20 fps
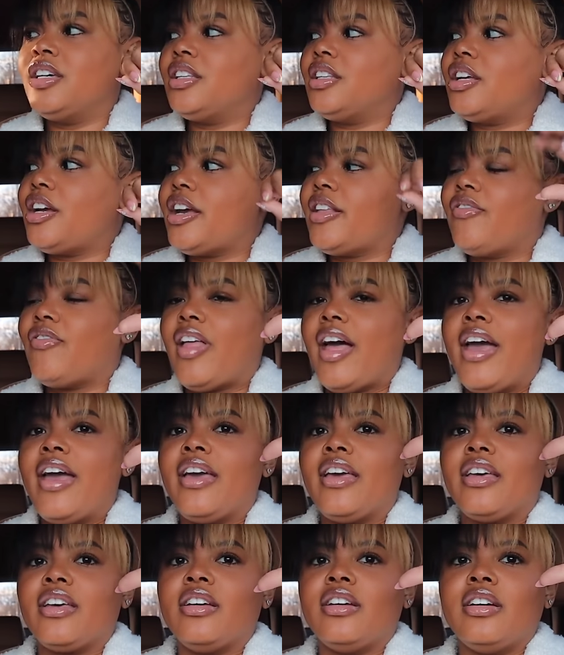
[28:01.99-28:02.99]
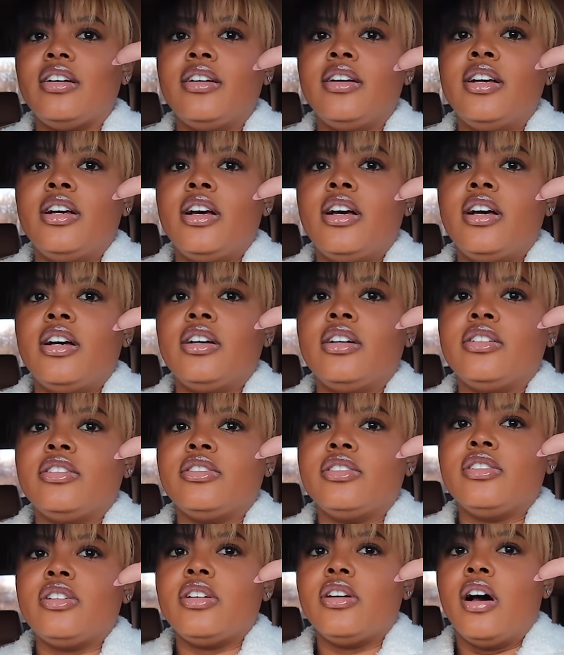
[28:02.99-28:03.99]
They're like
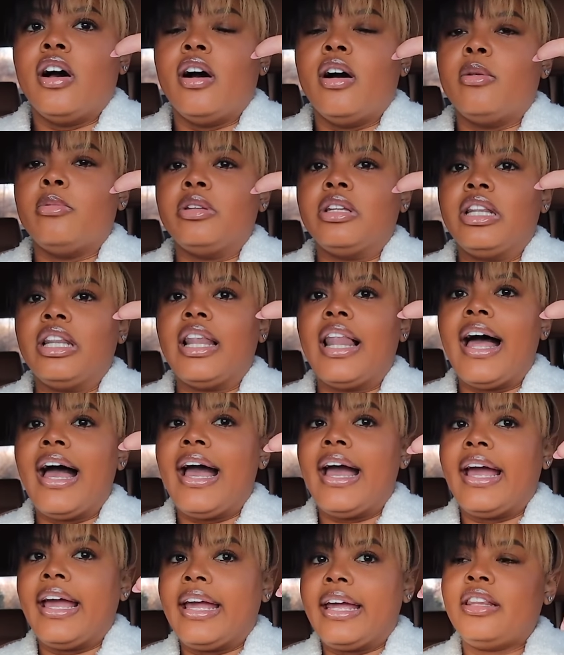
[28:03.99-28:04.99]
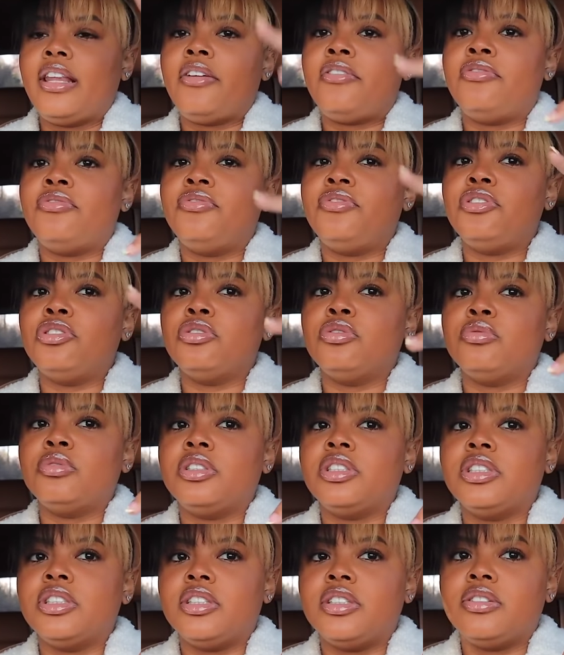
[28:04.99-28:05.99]
um, light, they feel
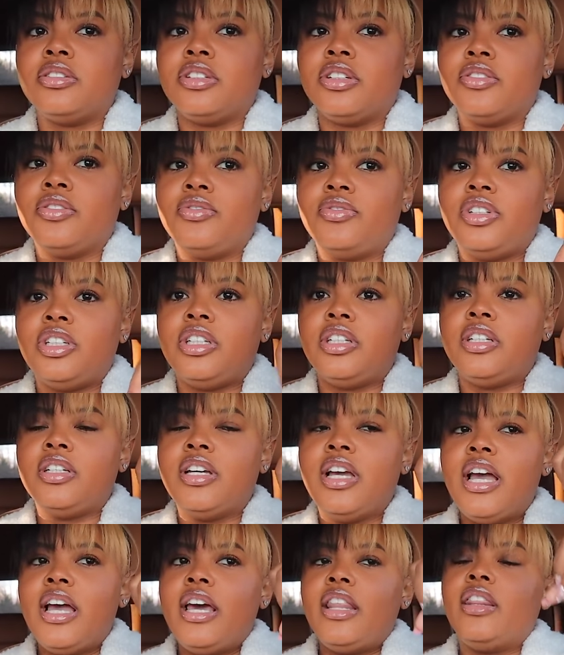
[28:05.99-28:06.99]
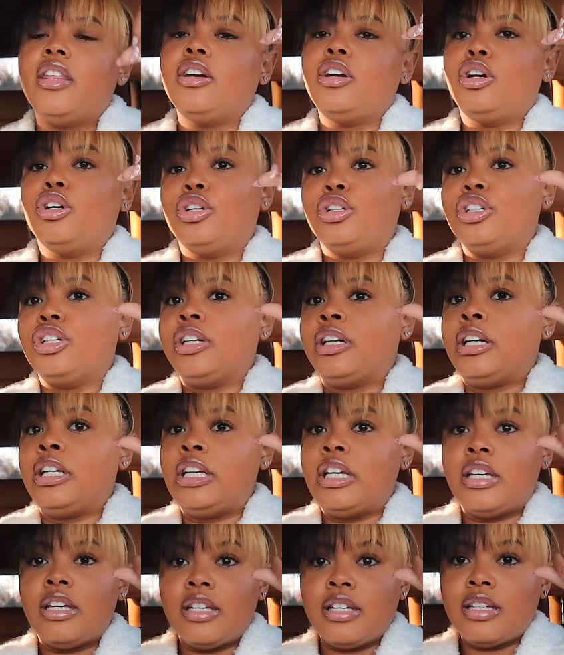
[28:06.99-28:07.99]
good on your feet, they're good on your
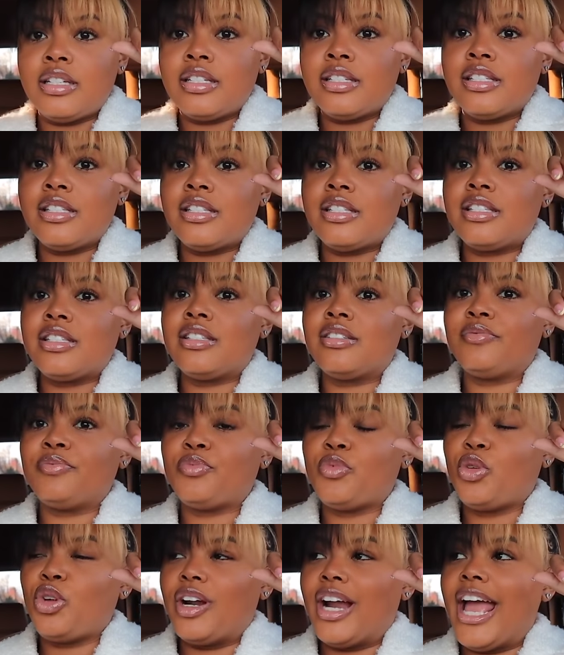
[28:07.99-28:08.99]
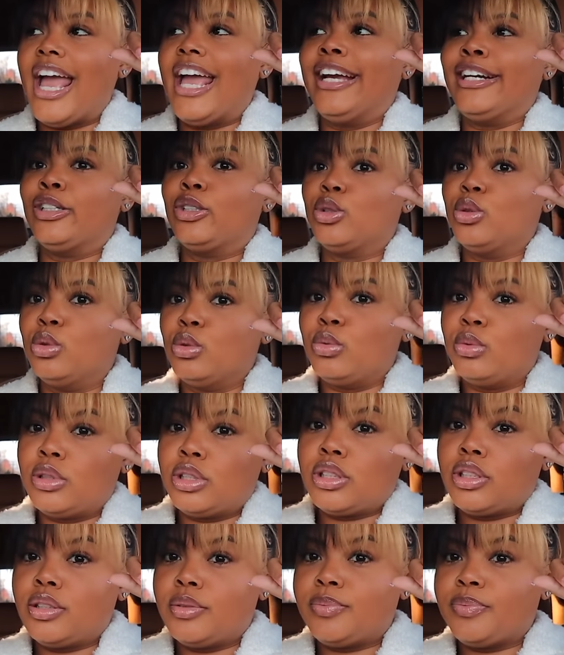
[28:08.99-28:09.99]
knees, on your ankles,
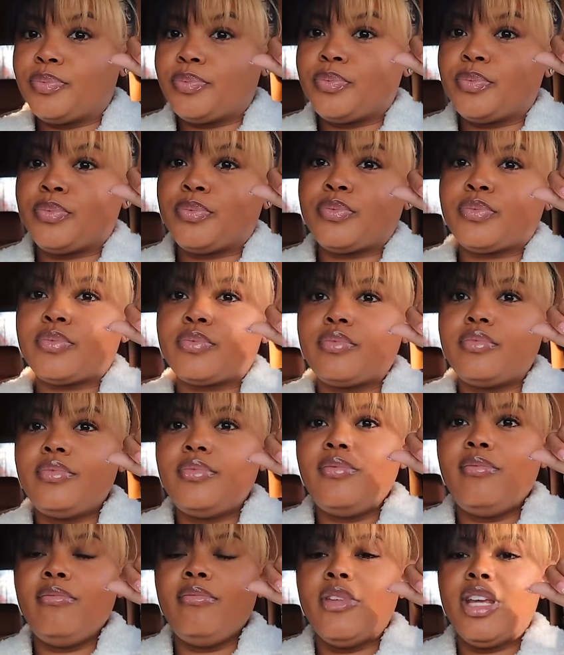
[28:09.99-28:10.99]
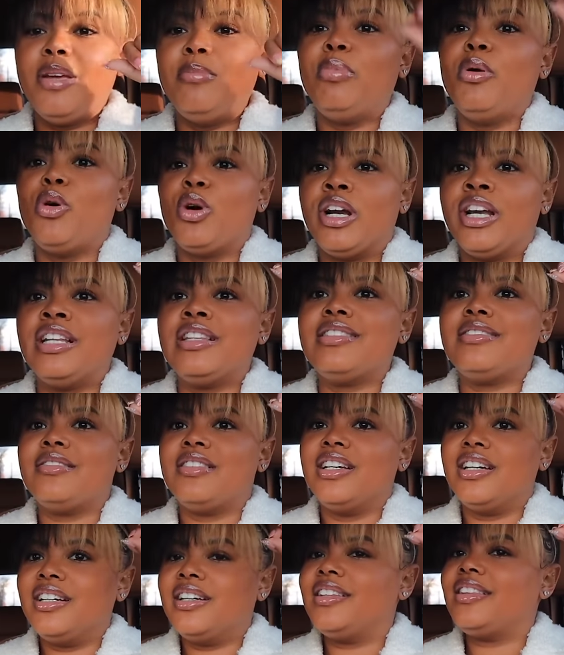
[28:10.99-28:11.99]
important
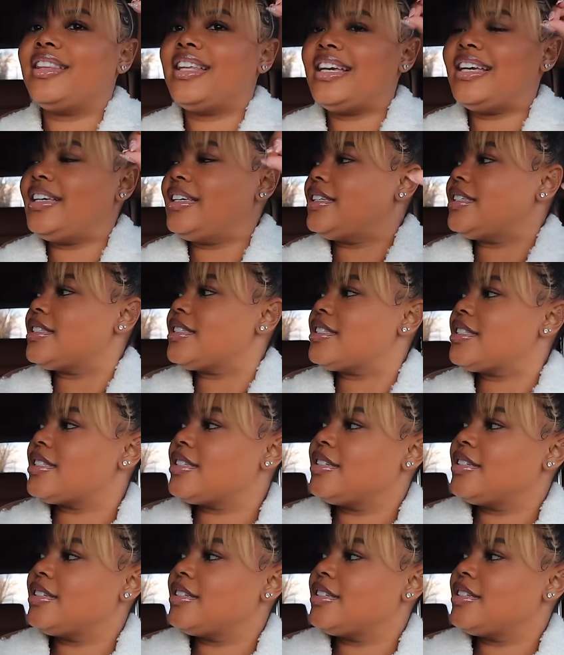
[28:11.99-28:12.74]
things,